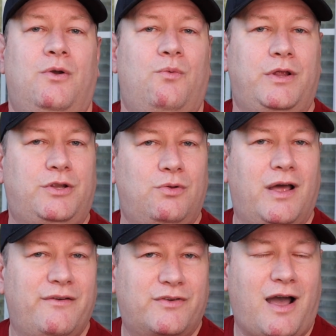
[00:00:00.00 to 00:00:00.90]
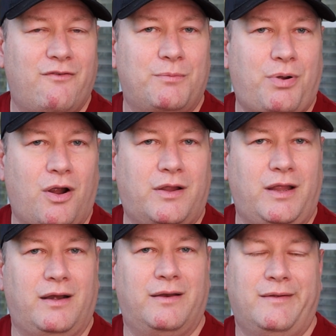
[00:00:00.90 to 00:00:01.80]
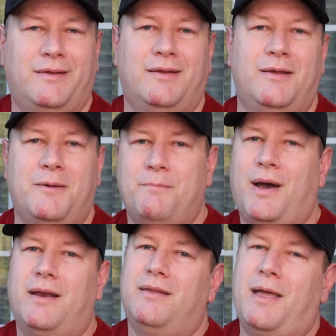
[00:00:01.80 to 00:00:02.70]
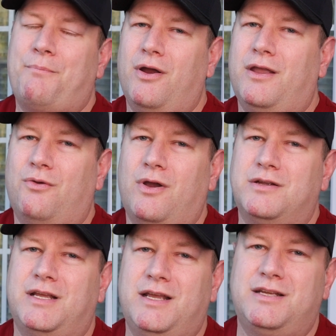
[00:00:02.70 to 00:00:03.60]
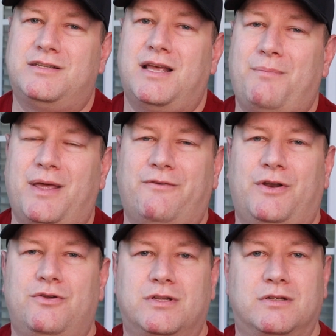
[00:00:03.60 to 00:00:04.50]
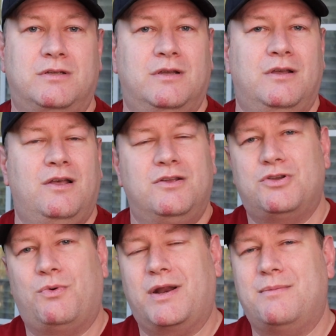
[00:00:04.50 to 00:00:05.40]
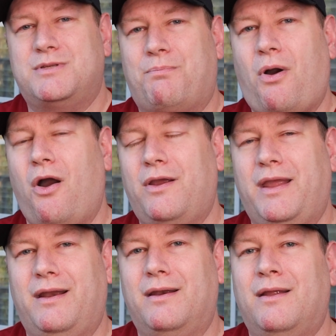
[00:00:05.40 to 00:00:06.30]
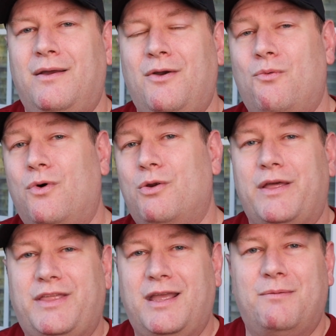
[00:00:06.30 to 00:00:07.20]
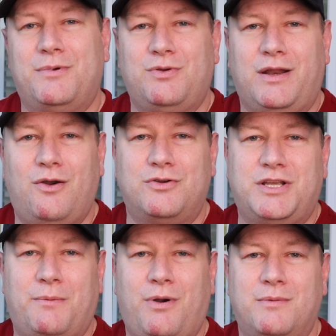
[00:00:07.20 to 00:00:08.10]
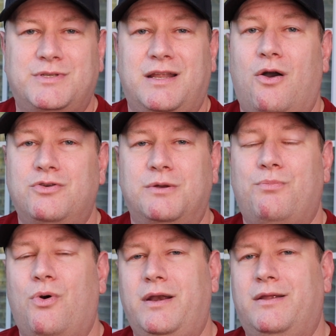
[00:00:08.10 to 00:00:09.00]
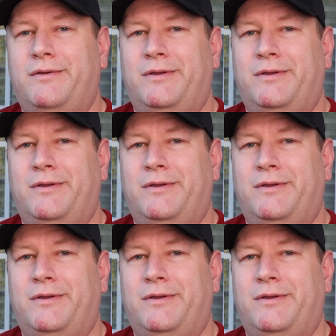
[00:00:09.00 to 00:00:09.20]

We do love covered parking, but that parking garage is a bit of a nuisance. So when it comes to parking, what do I think between Oceana Palms and Ocean Pointe?